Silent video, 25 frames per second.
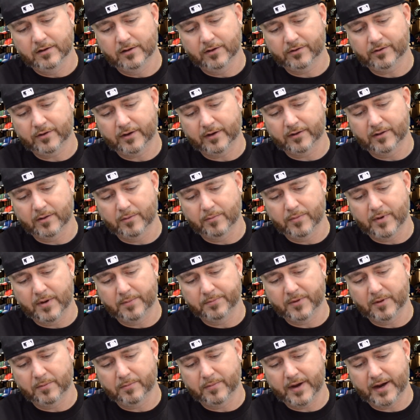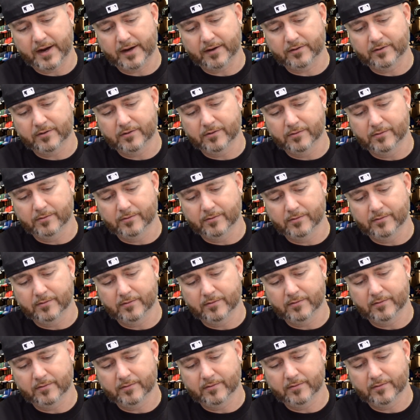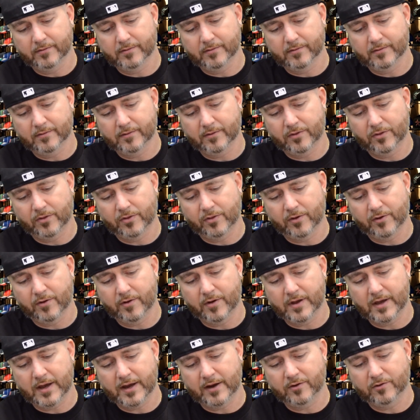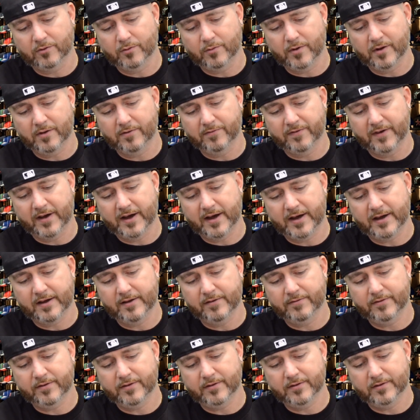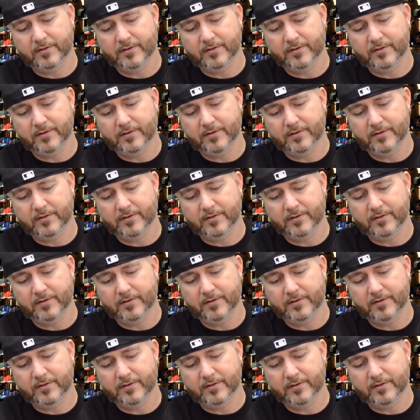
looks like they bumped it back to 38.25.